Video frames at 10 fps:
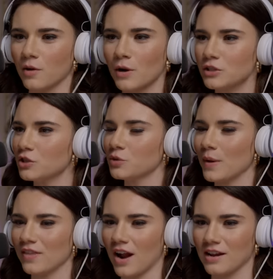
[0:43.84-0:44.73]
the original
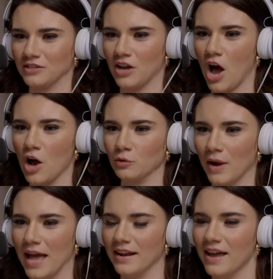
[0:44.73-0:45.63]
tweet that I saw
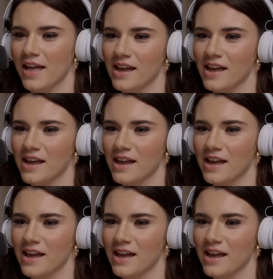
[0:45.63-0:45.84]
read